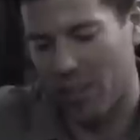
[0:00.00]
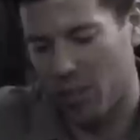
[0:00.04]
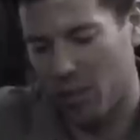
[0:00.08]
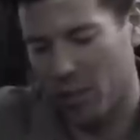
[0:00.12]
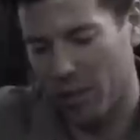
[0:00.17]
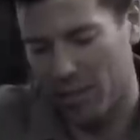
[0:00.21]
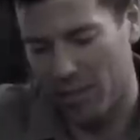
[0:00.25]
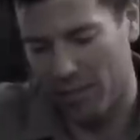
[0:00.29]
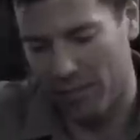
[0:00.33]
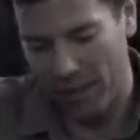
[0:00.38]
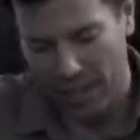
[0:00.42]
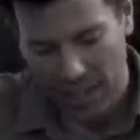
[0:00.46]
a
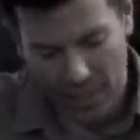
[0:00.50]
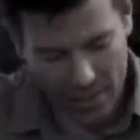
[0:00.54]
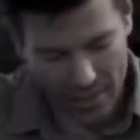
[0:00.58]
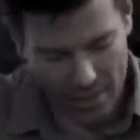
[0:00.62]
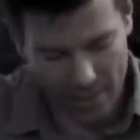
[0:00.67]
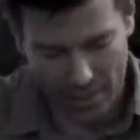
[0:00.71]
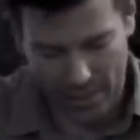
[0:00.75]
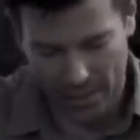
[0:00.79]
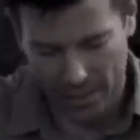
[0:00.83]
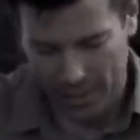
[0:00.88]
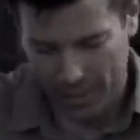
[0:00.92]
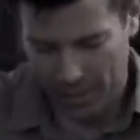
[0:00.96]
Twist of Fate.
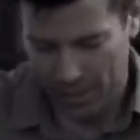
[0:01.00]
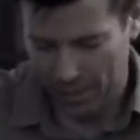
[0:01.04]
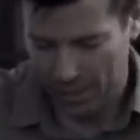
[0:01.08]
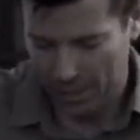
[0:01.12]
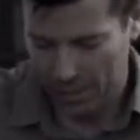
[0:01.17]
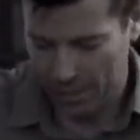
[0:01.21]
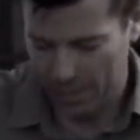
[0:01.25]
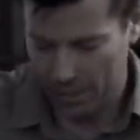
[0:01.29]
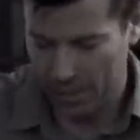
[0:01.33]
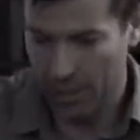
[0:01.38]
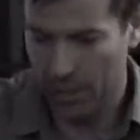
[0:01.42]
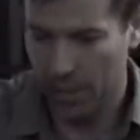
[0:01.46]

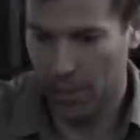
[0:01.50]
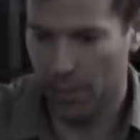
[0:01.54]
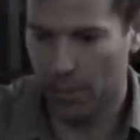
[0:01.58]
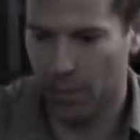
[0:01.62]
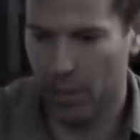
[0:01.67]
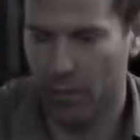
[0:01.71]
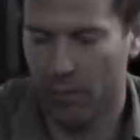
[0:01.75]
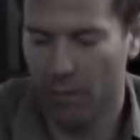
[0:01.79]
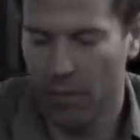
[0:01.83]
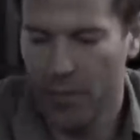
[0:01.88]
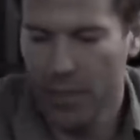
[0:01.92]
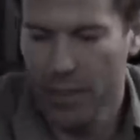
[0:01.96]

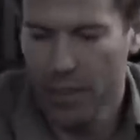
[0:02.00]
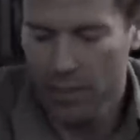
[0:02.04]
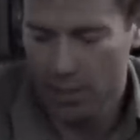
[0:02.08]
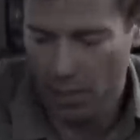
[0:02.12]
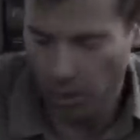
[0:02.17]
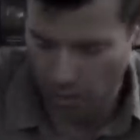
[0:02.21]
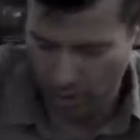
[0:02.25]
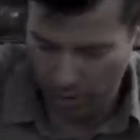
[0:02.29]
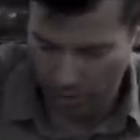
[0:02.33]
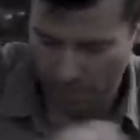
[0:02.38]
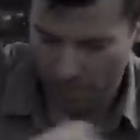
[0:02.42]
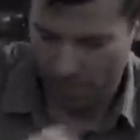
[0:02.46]
I'm gonna reveal a
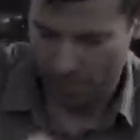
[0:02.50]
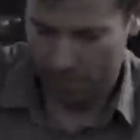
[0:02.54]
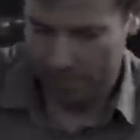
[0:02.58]
token.